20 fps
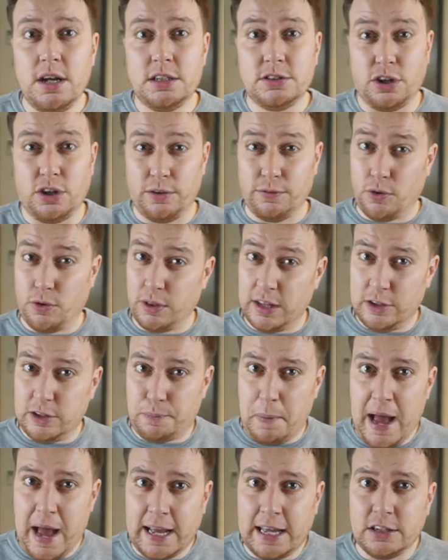So you've got these
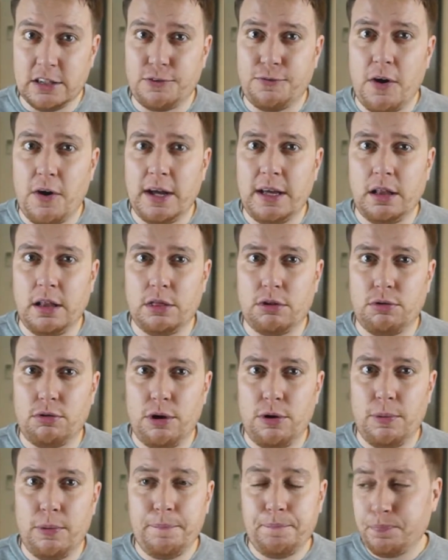packets fighting
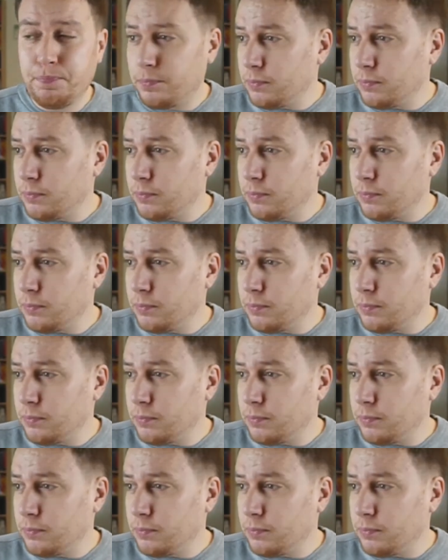through.